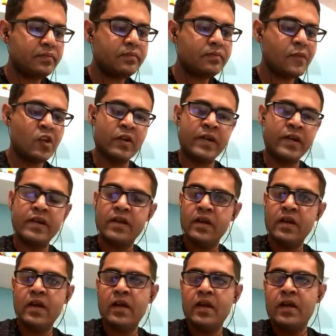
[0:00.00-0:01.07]
All right.
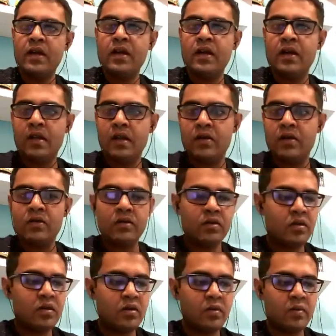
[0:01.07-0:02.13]
Now
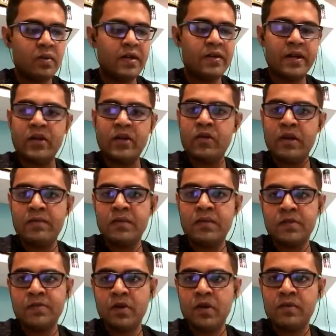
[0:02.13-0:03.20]
we try to attempt this
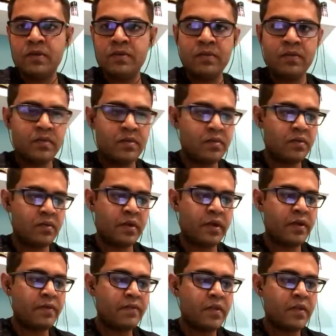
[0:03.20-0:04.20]
problem. Okay.